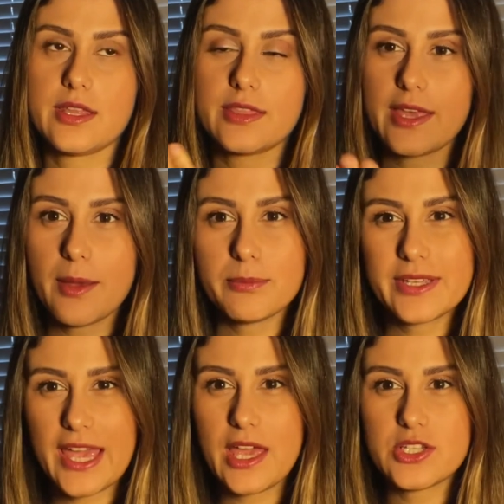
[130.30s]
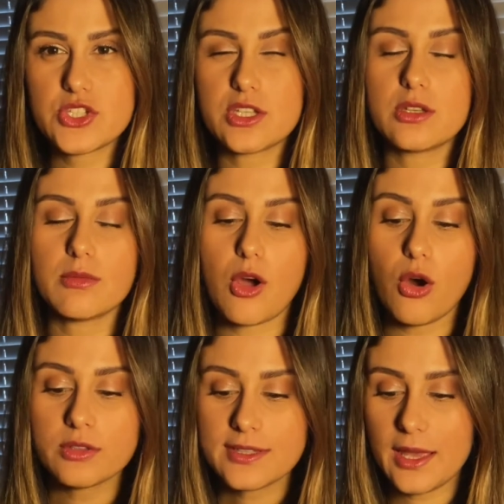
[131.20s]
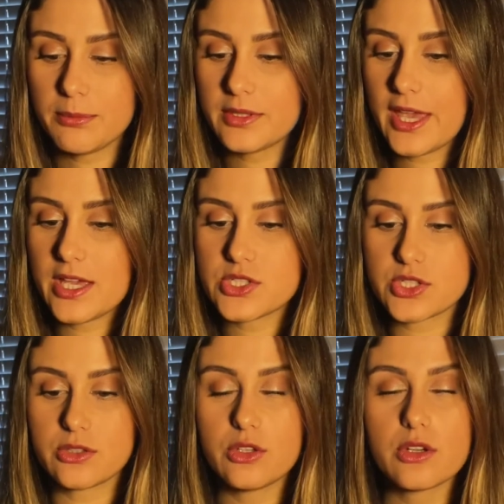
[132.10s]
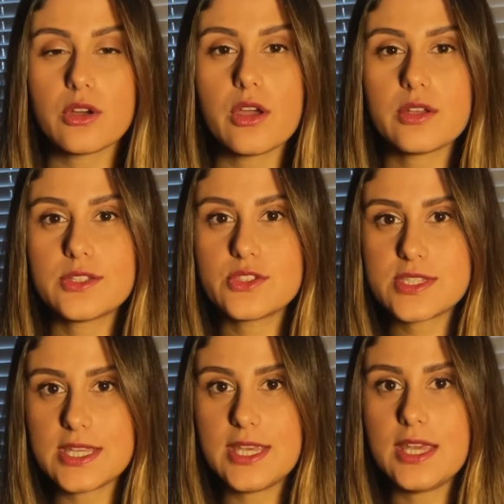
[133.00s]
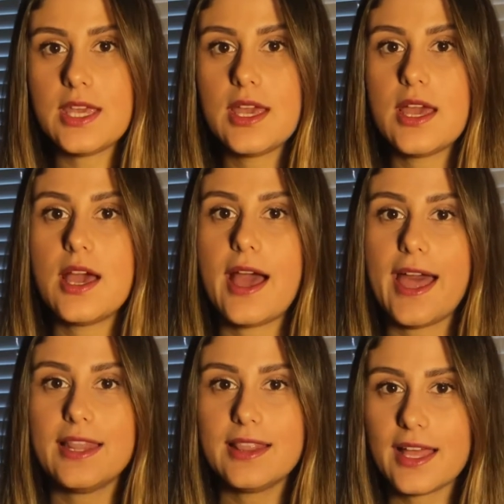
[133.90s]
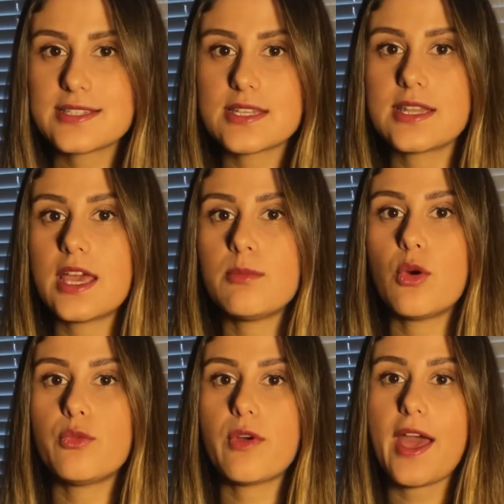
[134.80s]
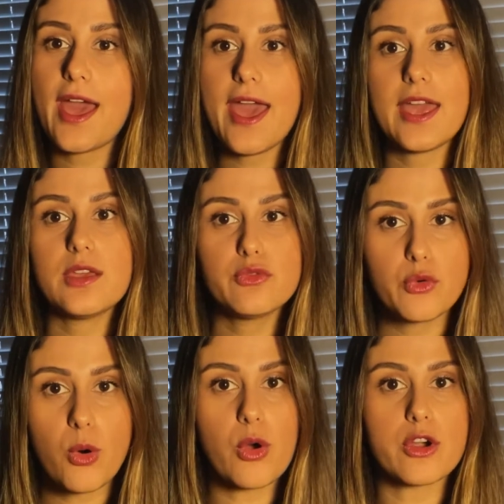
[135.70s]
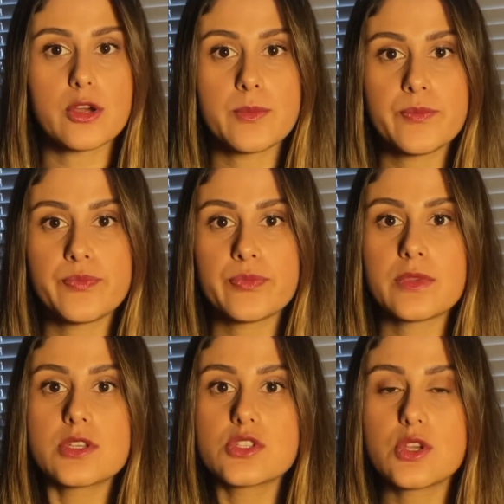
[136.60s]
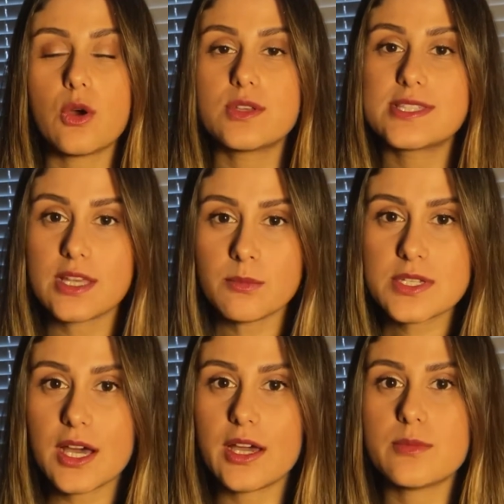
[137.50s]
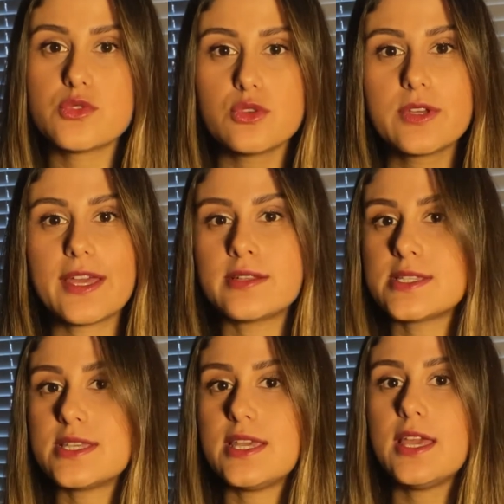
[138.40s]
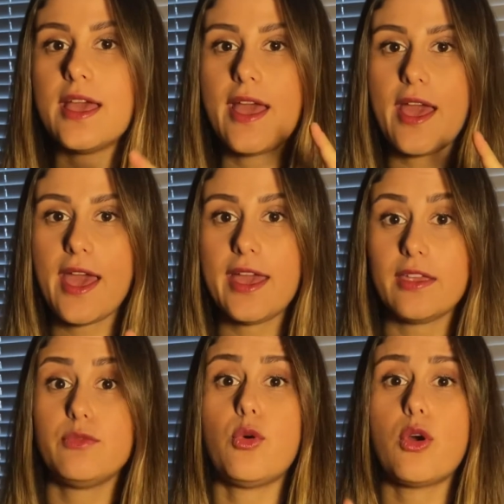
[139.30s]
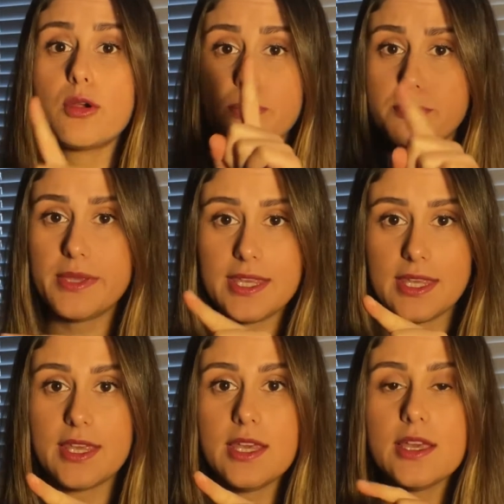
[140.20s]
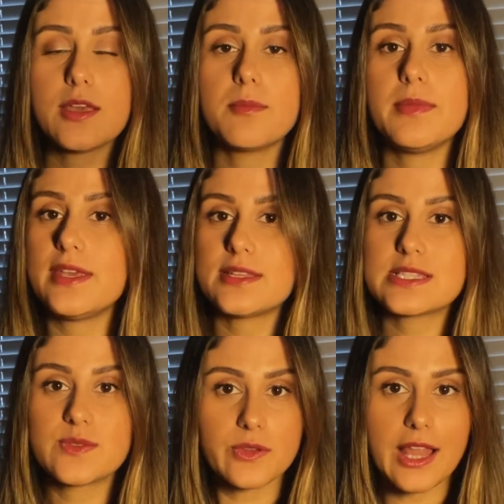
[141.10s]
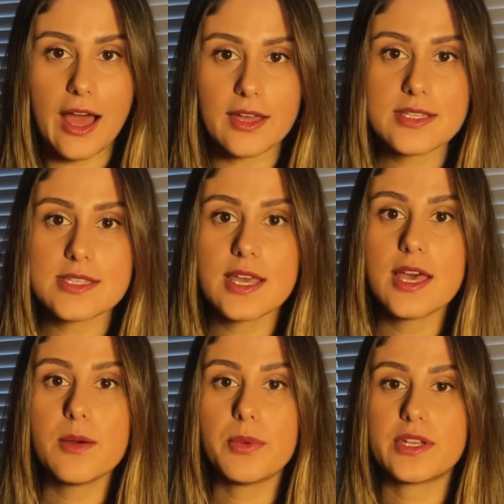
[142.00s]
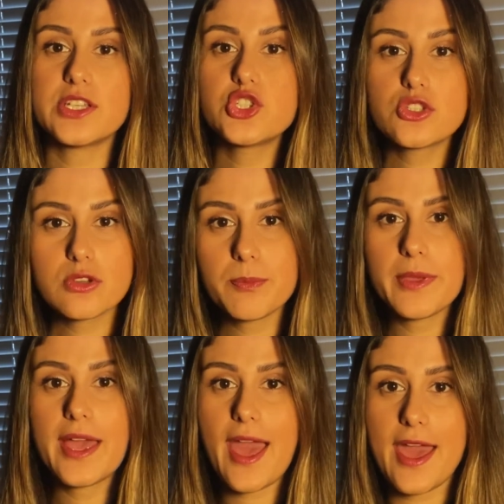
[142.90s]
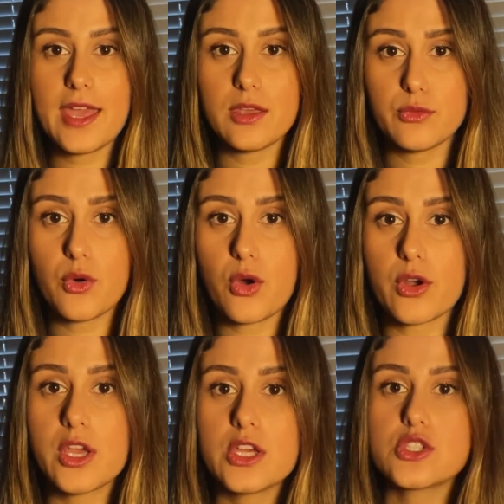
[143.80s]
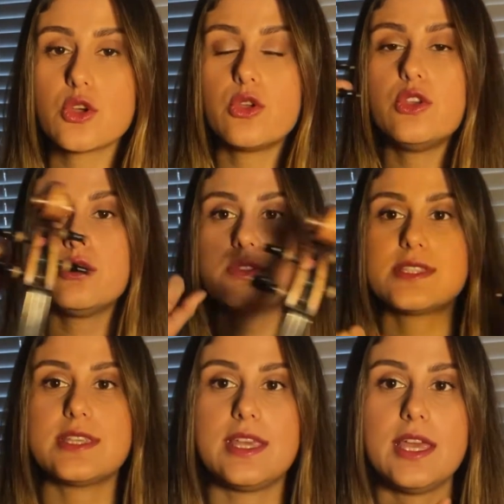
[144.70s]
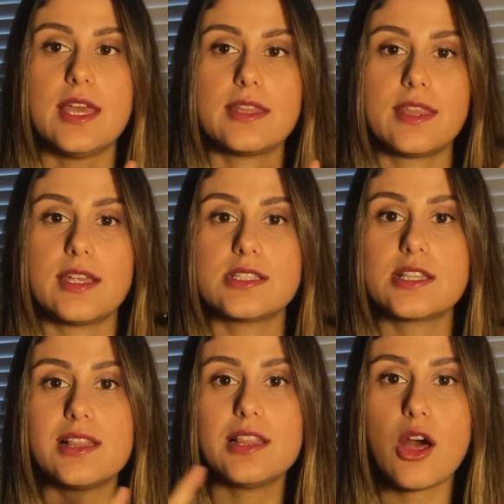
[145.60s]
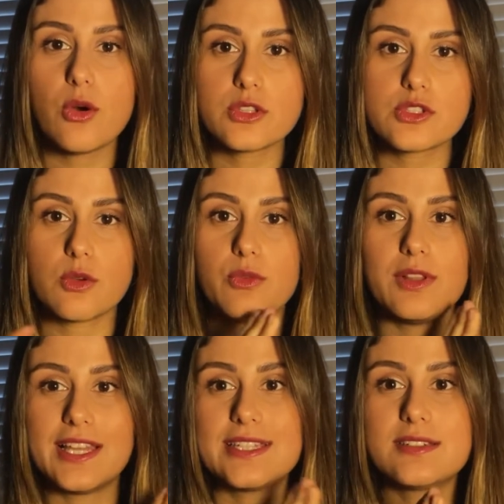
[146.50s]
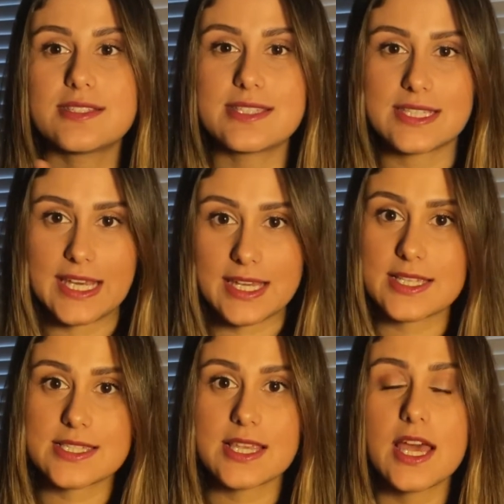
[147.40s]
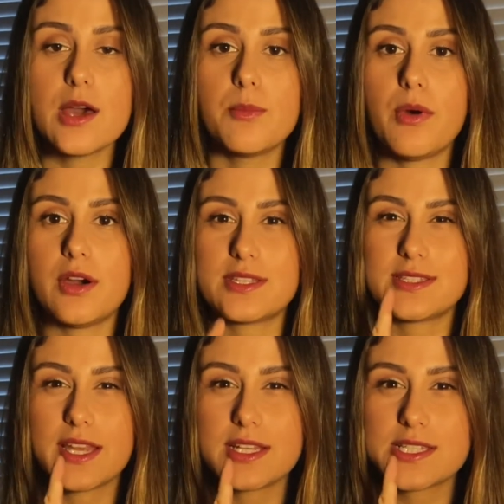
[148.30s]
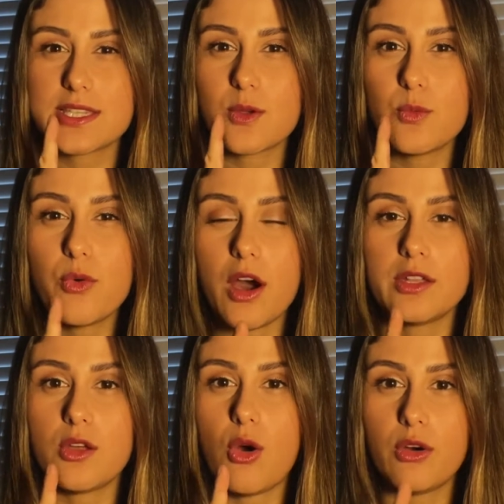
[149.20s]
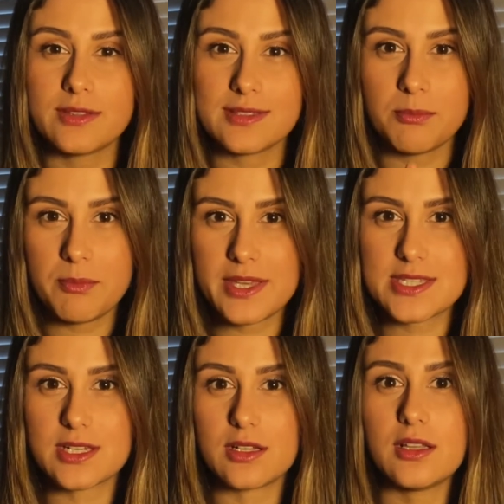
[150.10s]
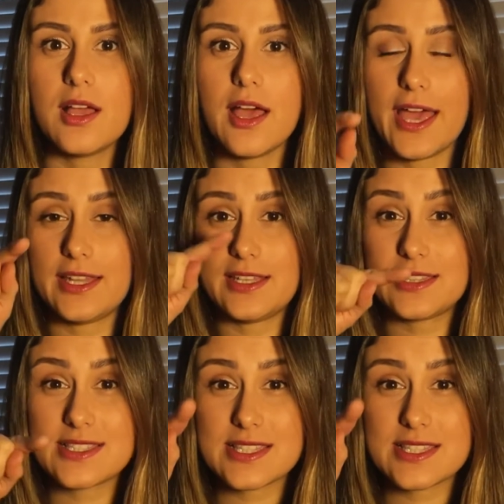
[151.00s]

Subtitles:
the application. On the application, you're going to see a letter name of A4. So sometimes you can see A4B means flat, but it should be A4. So you see there's loads of little sticks, but there's one on the middle and it